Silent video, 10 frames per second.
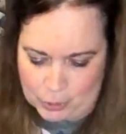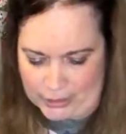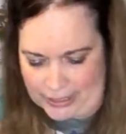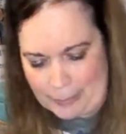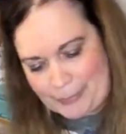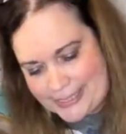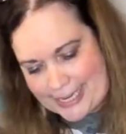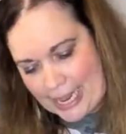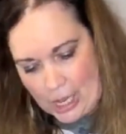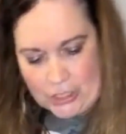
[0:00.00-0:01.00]
I'm looking up
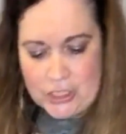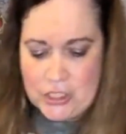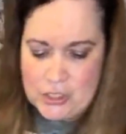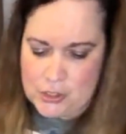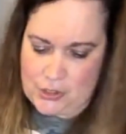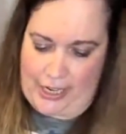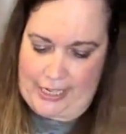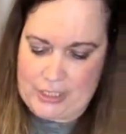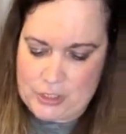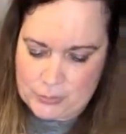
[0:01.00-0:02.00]
and down,
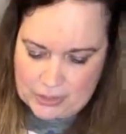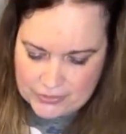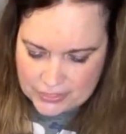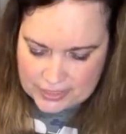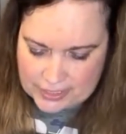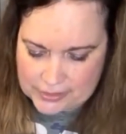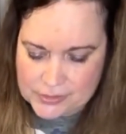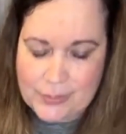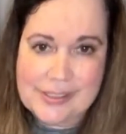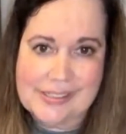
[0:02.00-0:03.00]
trying to do all the
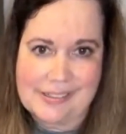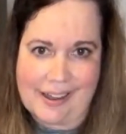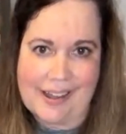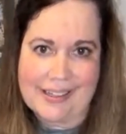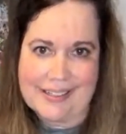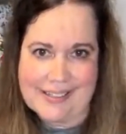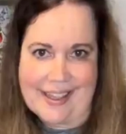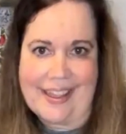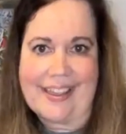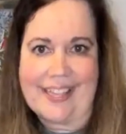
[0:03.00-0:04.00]
things, so it's not going
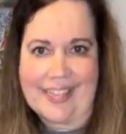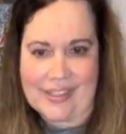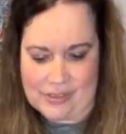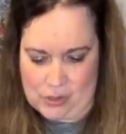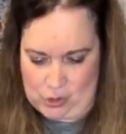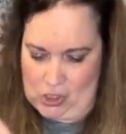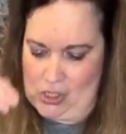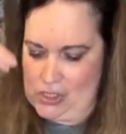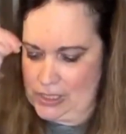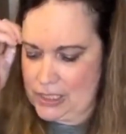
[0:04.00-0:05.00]
to take this
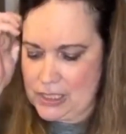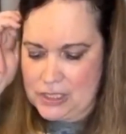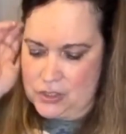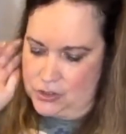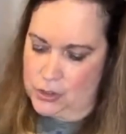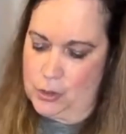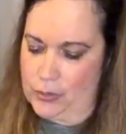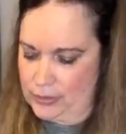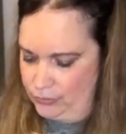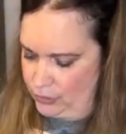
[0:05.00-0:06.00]
long to
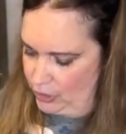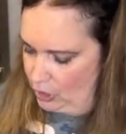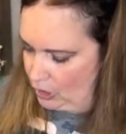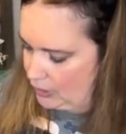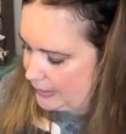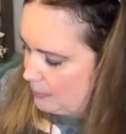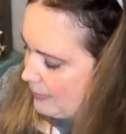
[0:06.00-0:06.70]
do it for y'all.